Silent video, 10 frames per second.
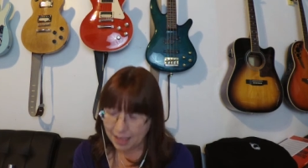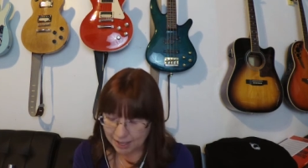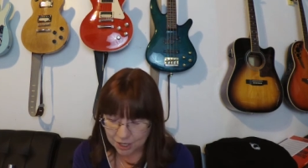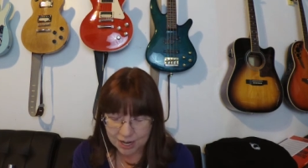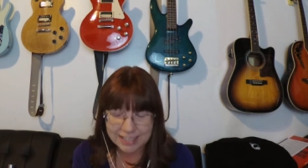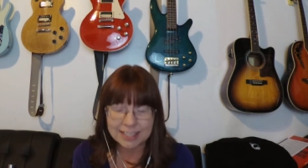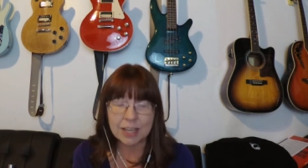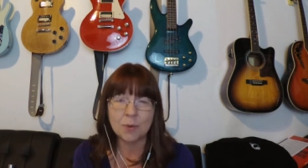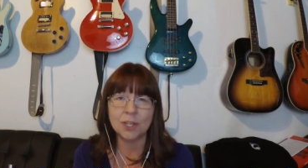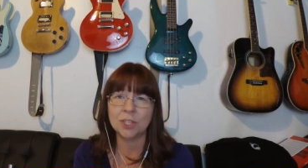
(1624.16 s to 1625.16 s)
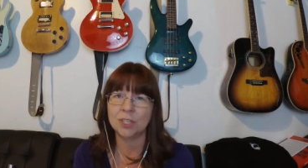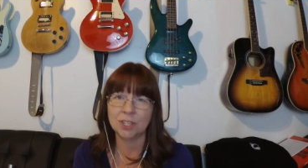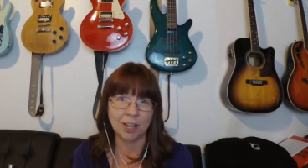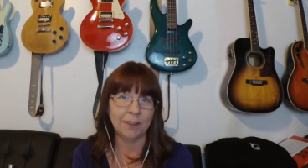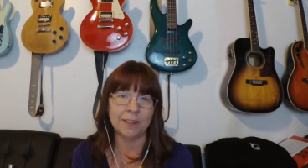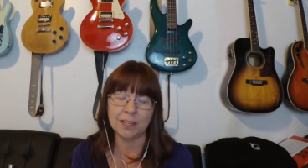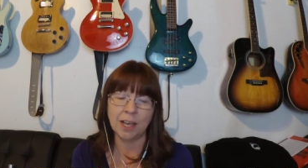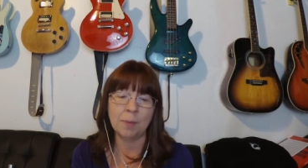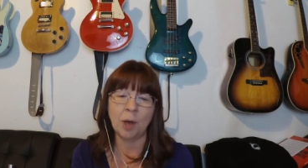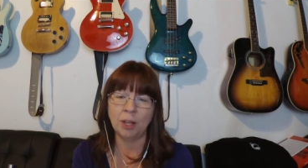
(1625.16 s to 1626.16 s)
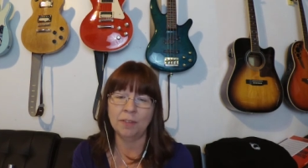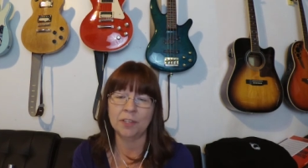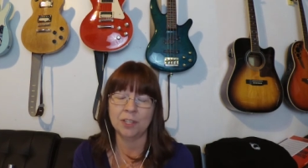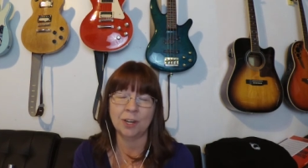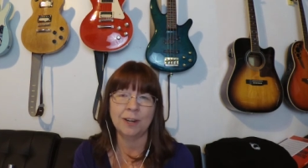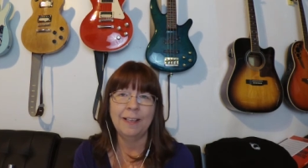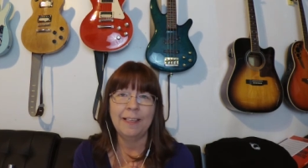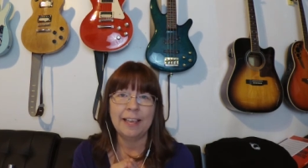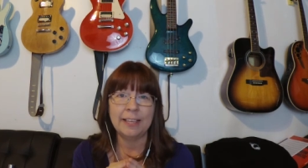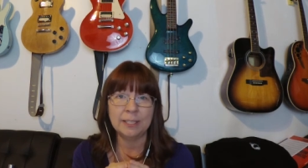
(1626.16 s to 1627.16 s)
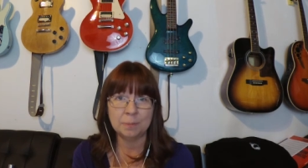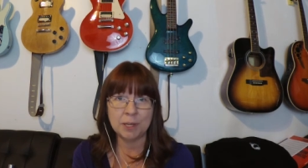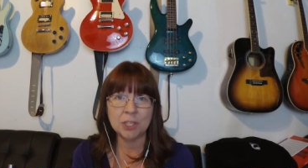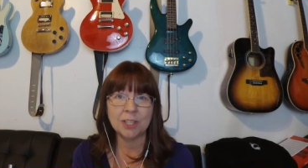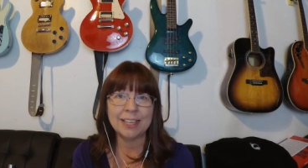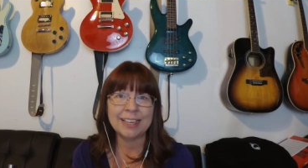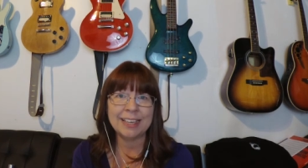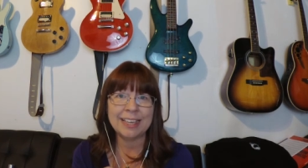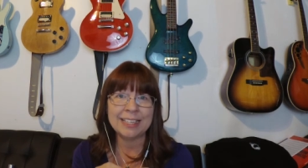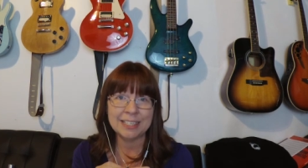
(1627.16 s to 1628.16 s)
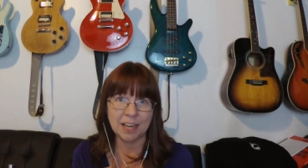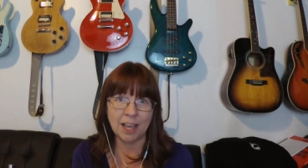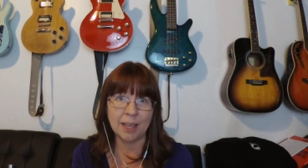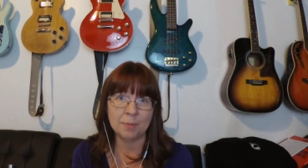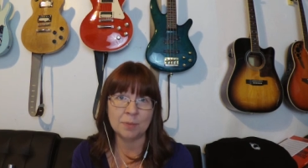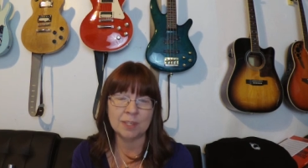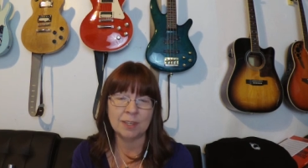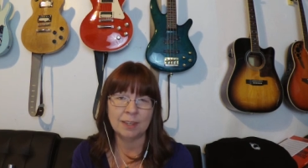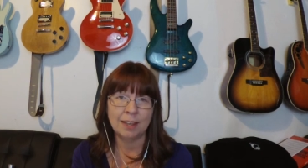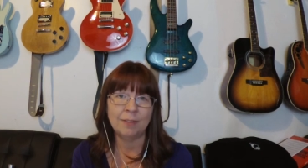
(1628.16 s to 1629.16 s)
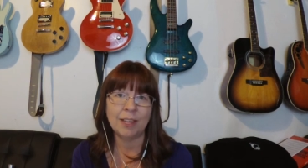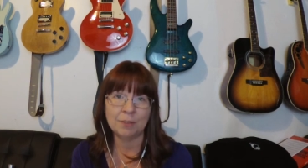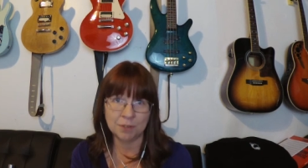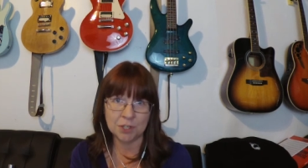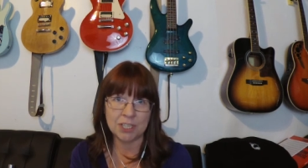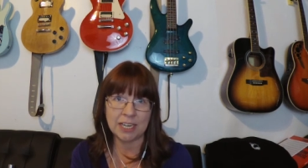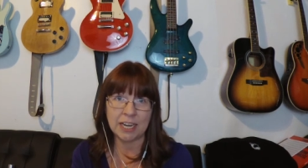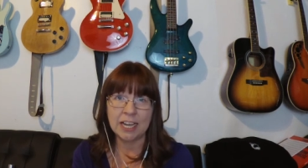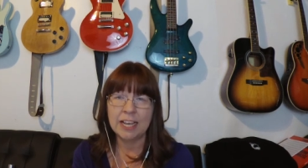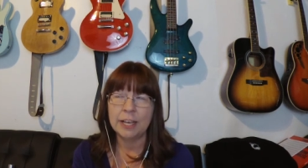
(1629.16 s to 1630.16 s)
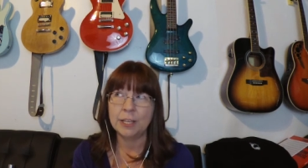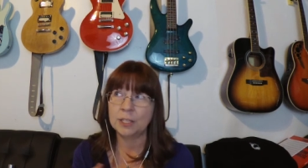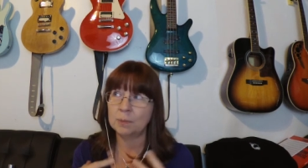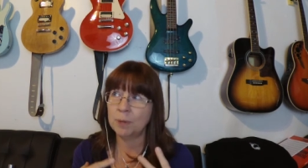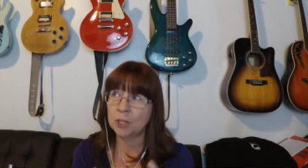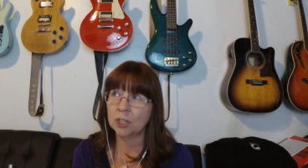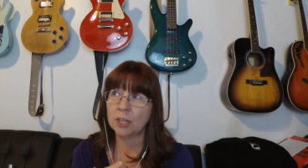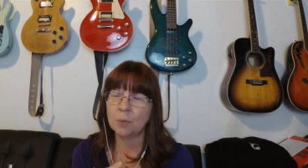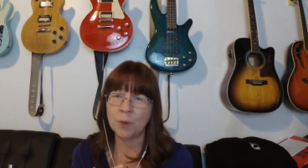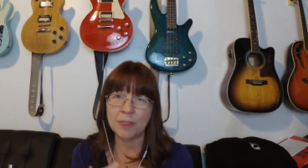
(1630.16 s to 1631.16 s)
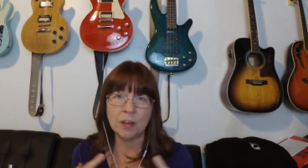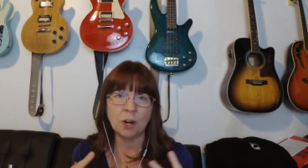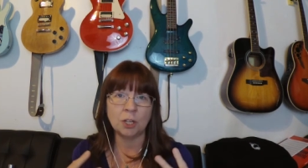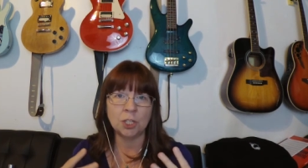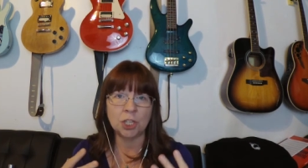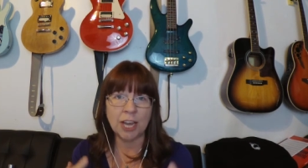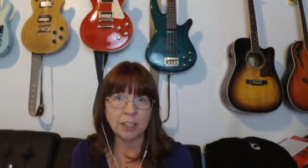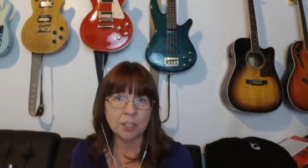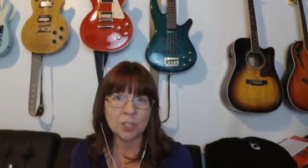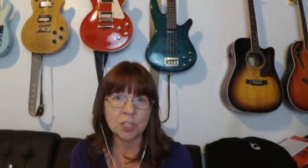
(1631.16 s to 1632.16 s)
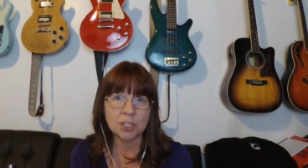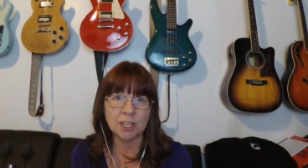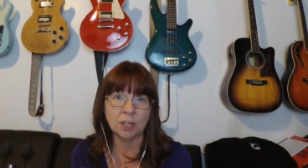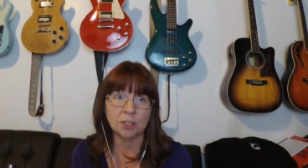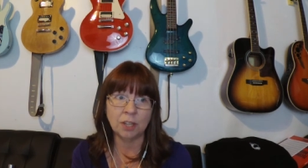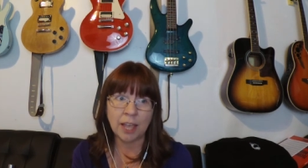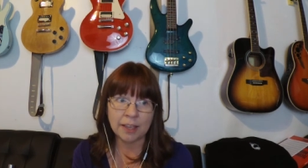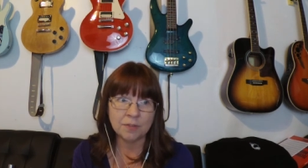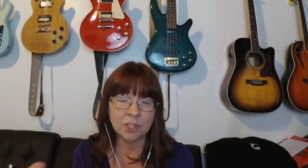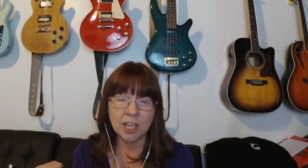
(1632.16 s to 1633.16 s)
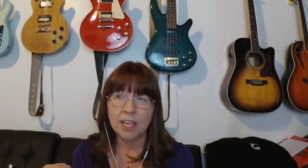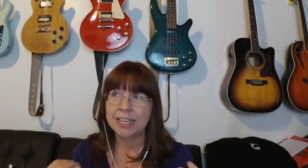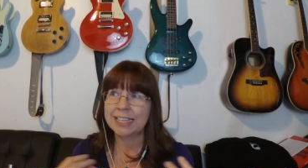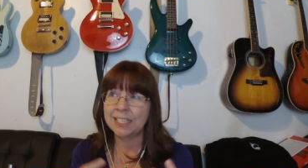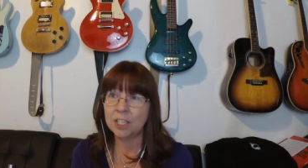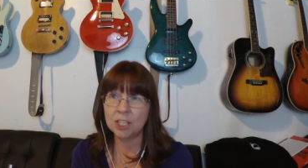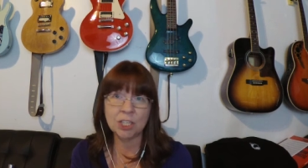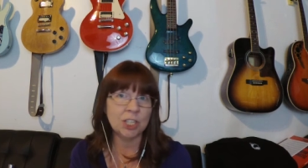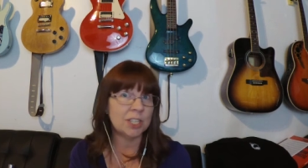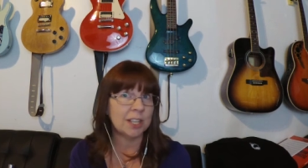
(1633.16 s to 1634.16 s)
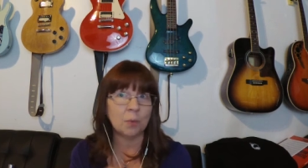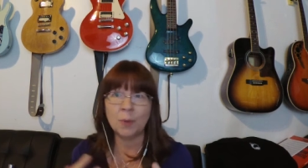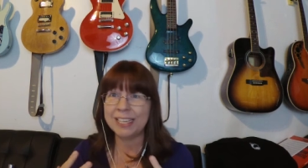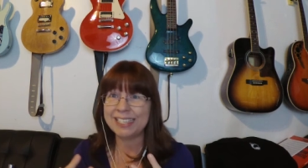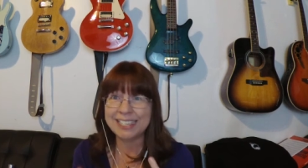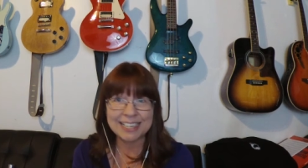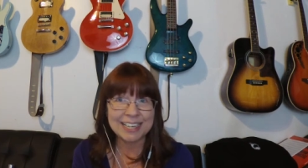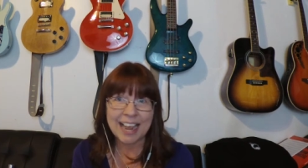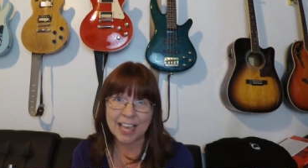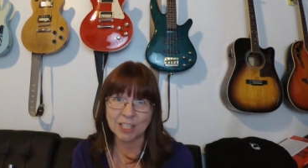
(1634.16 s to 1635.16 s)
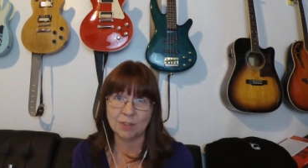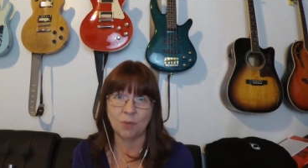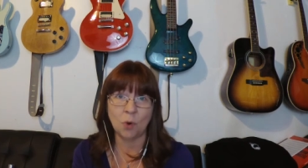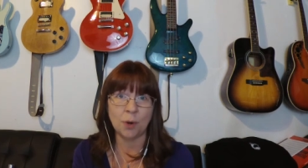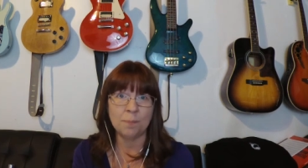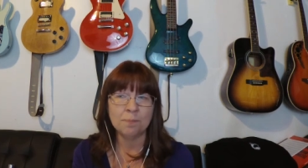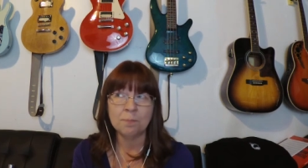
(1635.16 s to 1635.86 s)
You're asking questions all the time, all of us are, especially in times of adversity, especially when there are challenges in our lives, conditions that we didn't ask for,